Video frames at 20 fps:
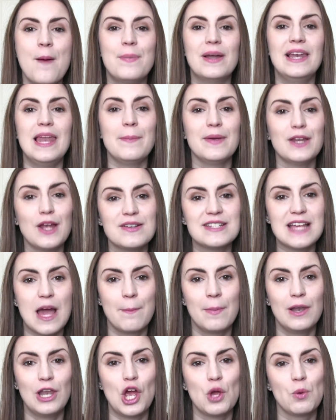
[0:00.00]
But let me know
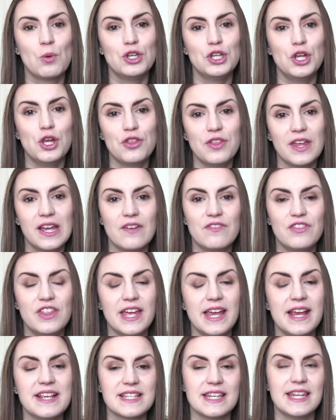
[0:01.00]
down below what you think of
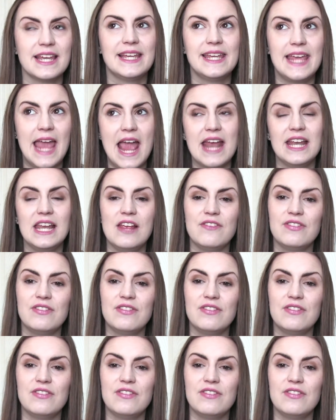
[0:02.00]
these, and again,